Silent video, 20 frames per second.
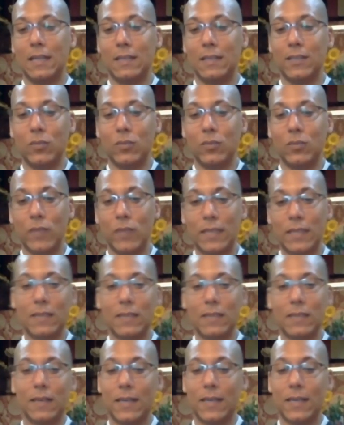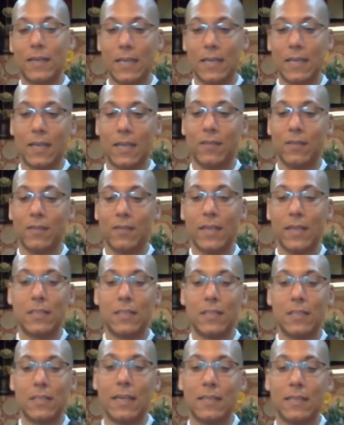you recognize that elevated
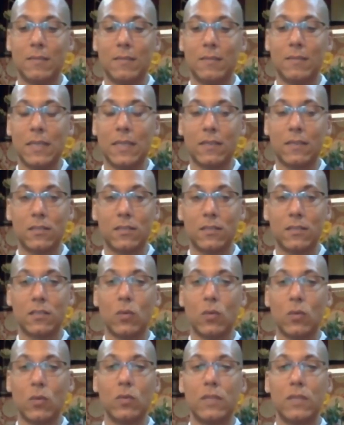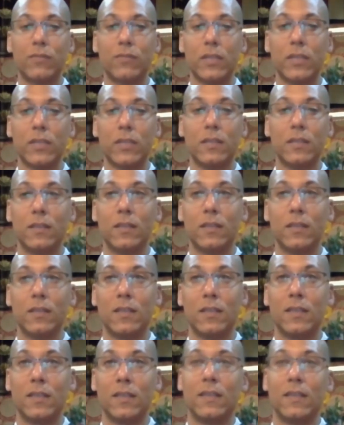state as being so different
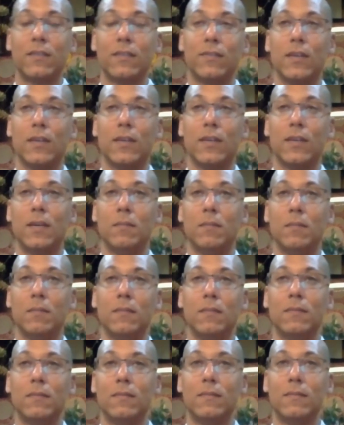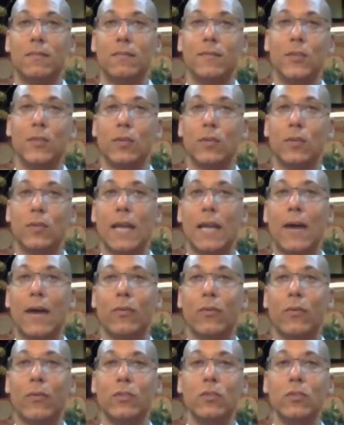from your
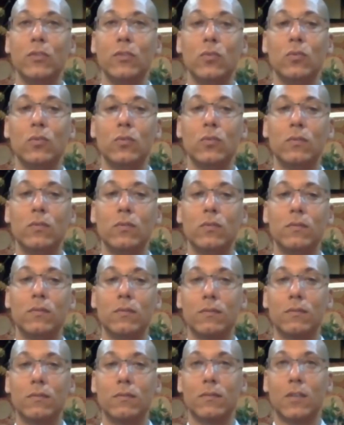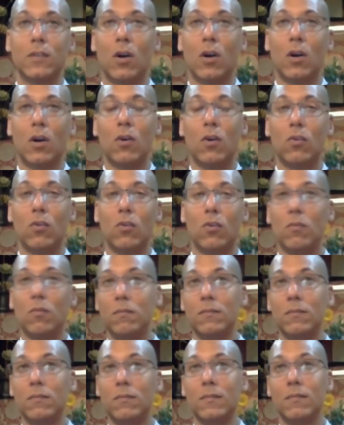now new calm,
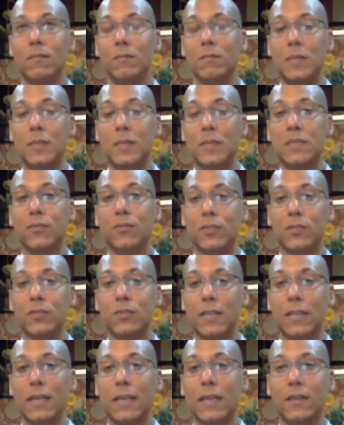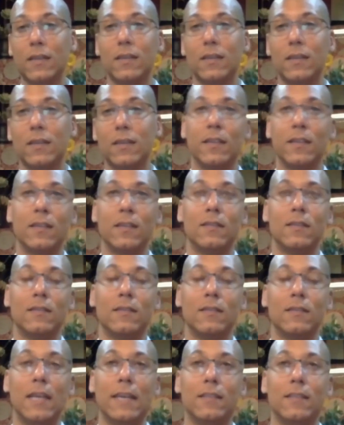peaceful state
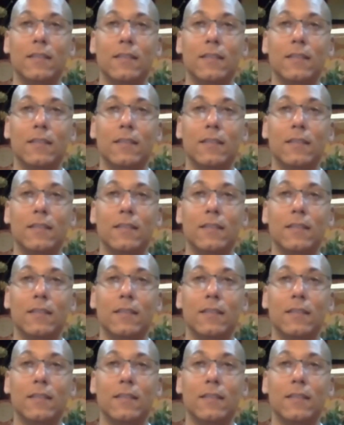that,